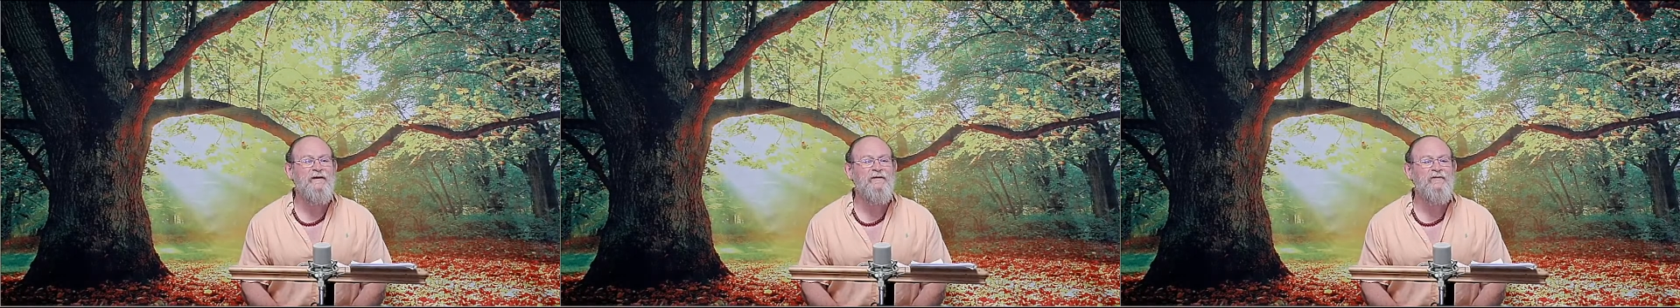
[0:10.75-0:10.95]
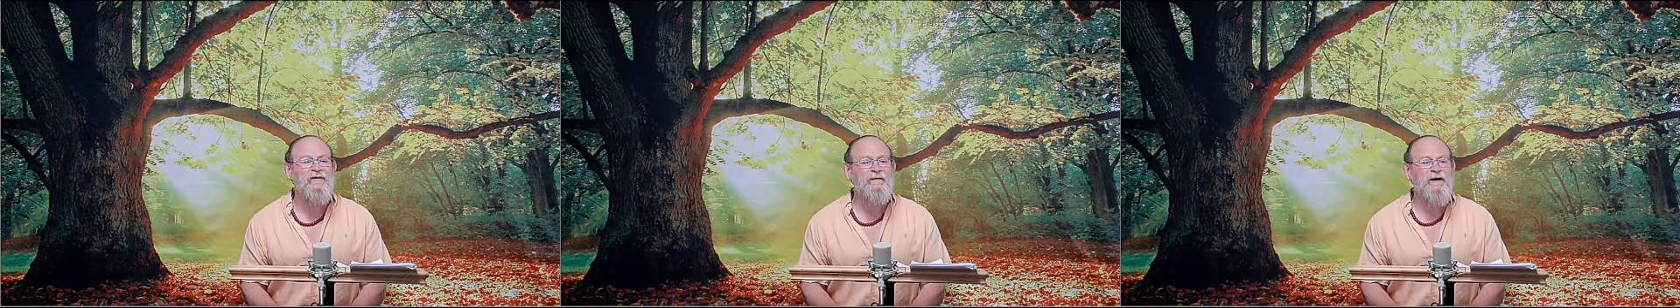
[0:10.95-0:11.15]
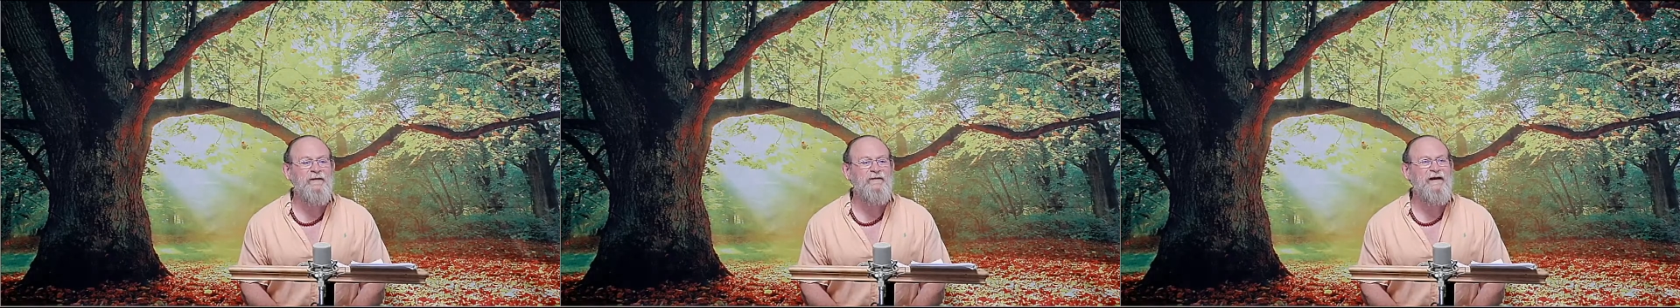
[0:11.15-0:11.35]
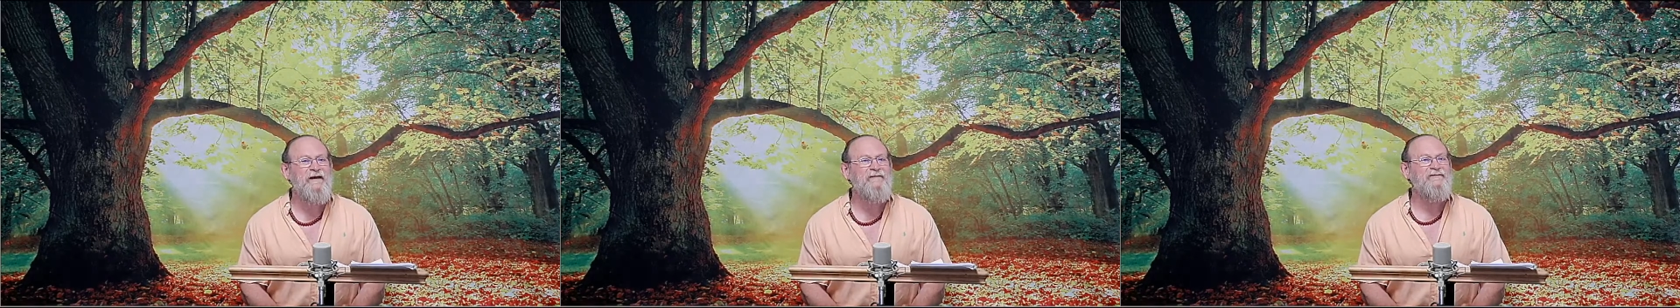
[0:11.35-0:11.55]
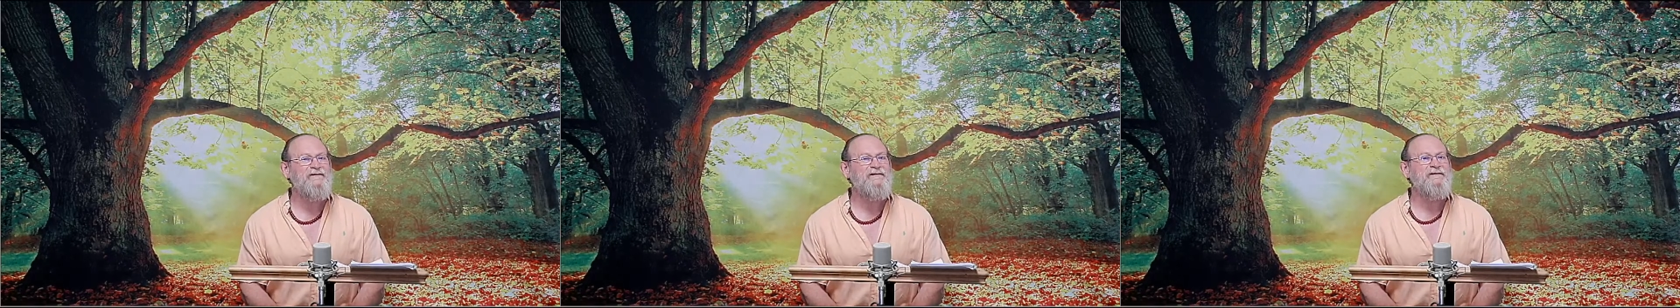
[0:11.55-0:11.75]
may be
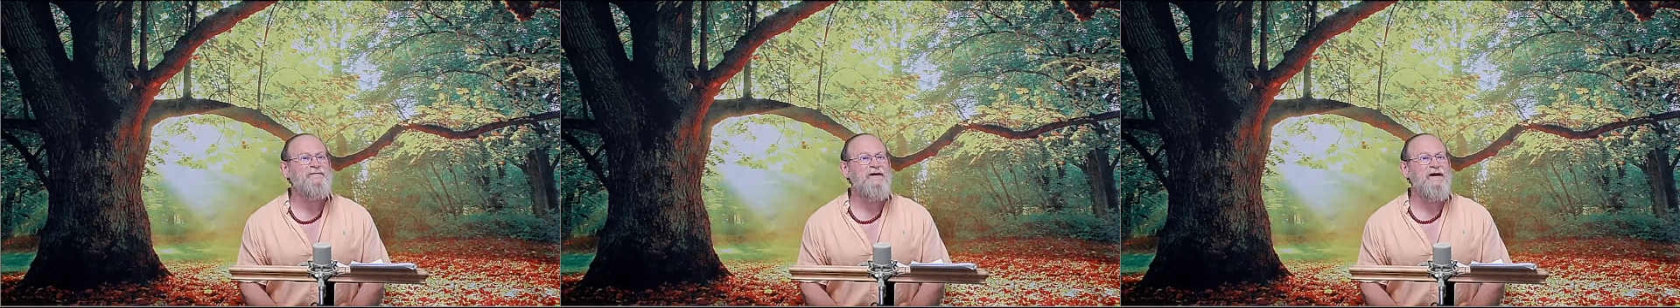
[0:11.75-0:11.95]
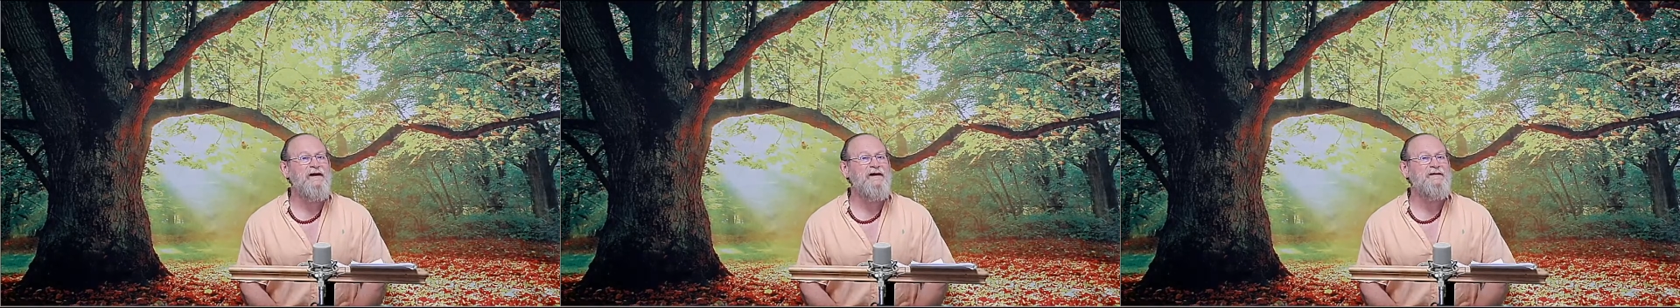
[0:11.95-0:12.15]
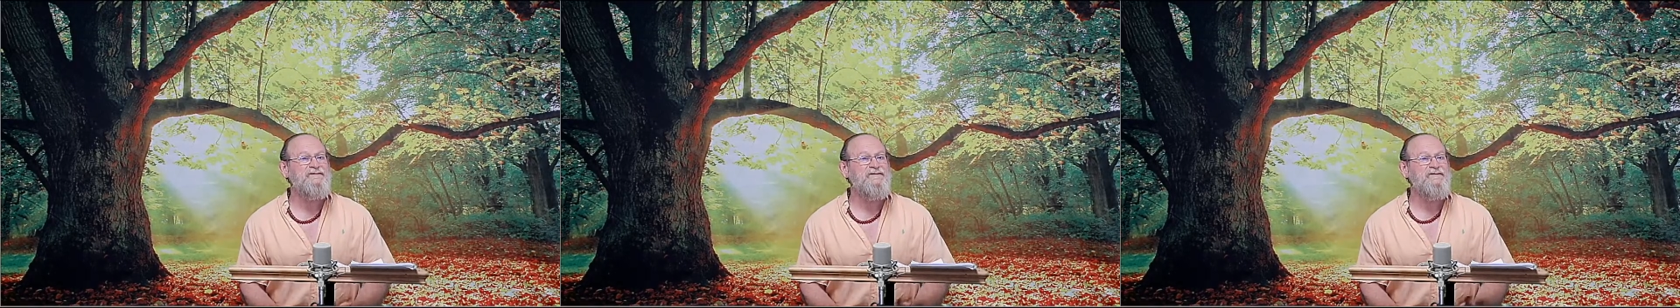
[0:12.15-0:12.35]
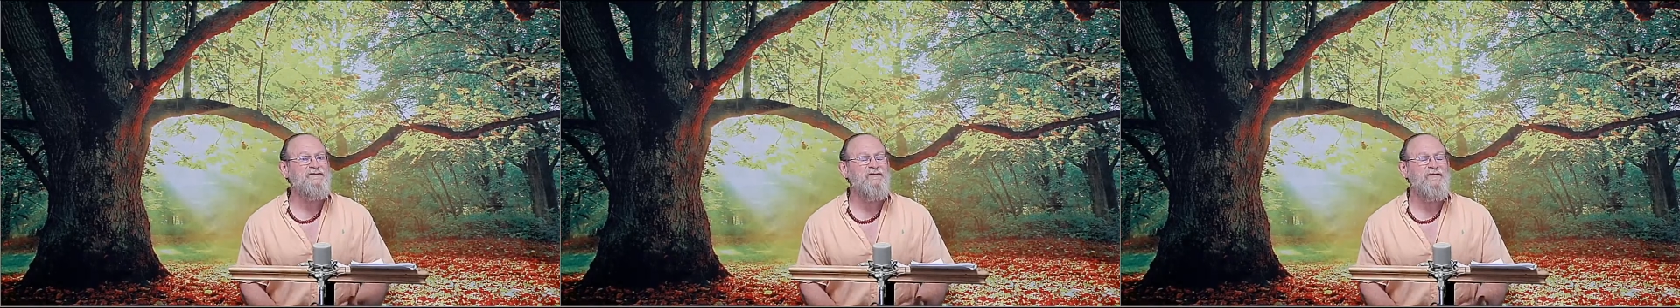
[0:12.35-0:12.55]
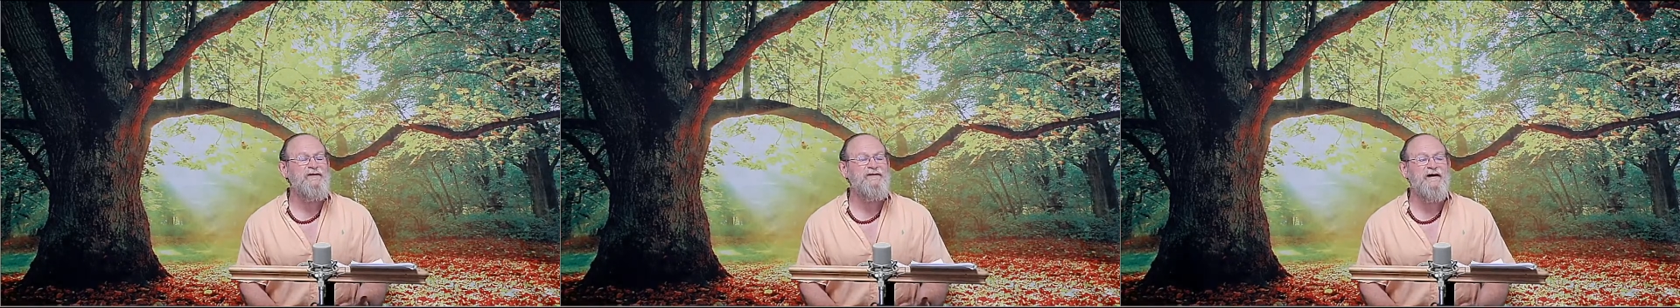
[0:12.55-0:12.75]
having some glitches
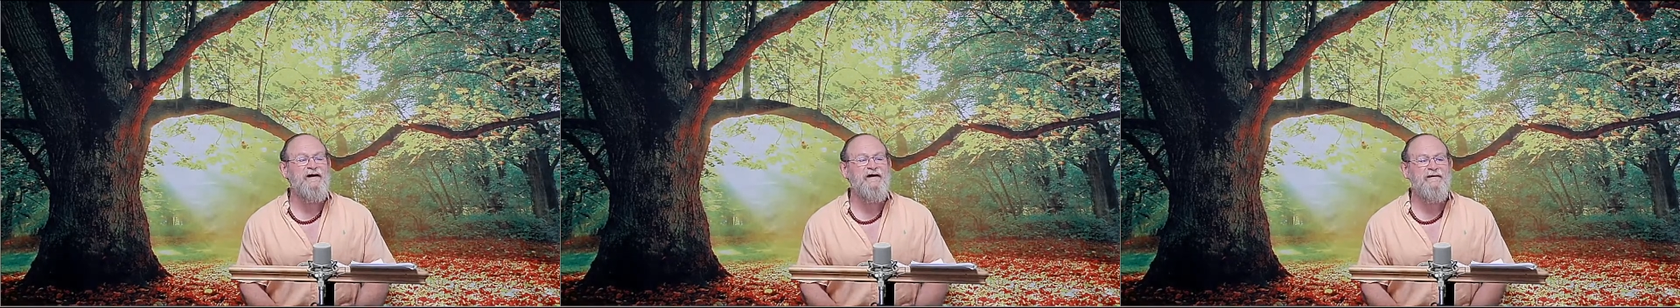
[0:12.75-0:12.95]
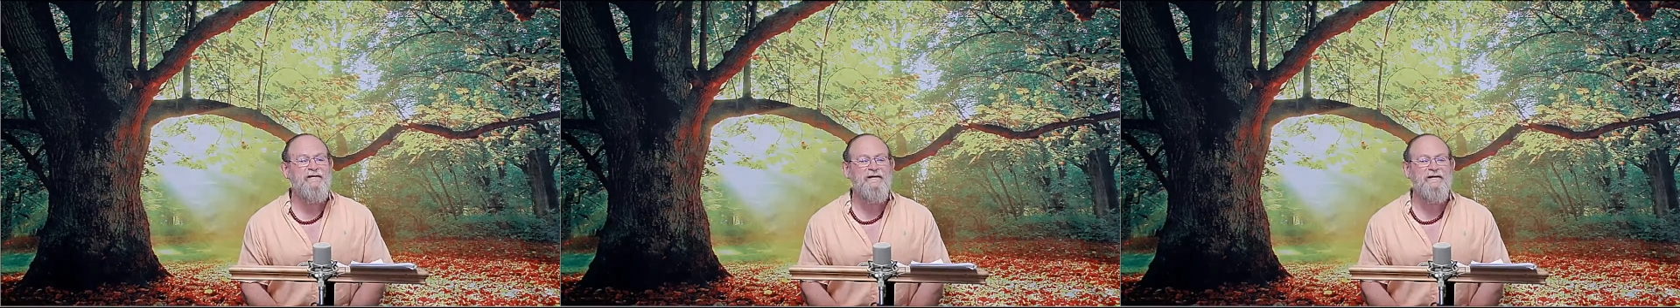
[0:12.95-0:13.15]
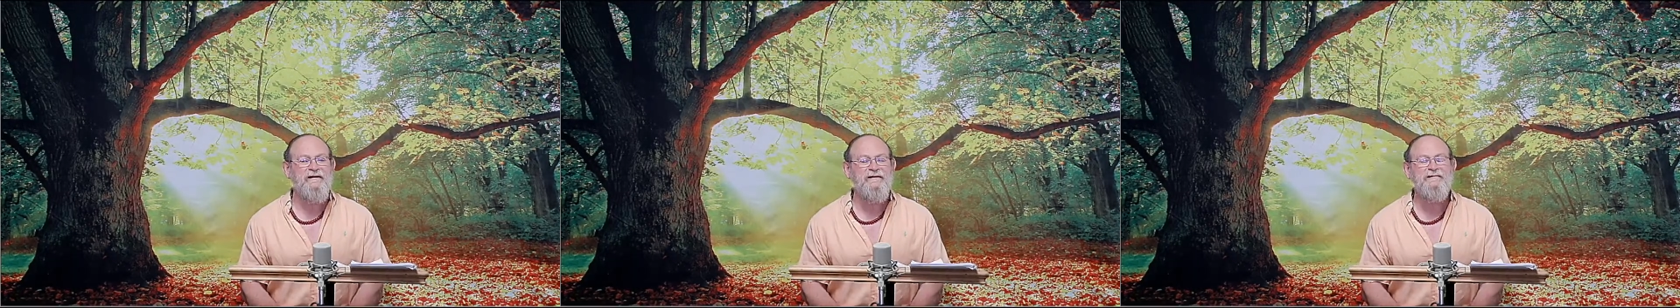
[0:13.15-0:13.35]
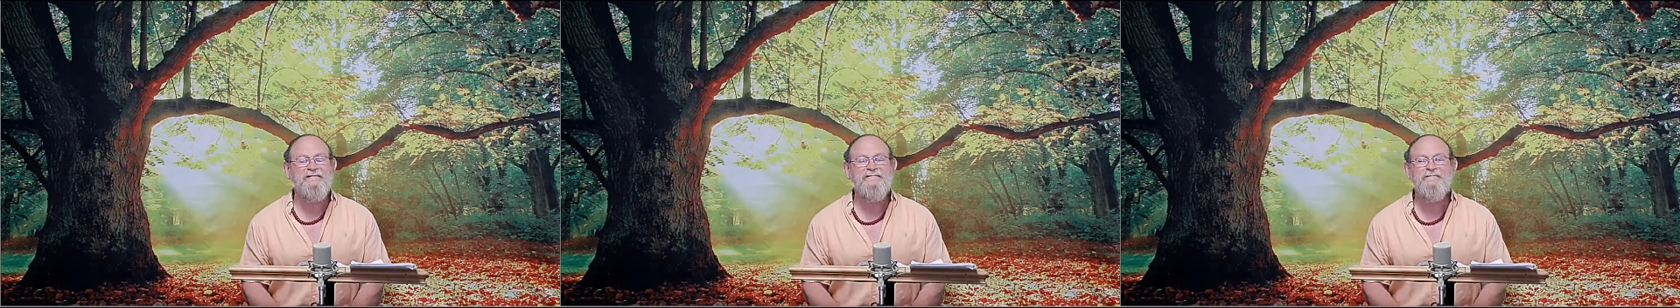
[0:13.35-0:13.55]
with our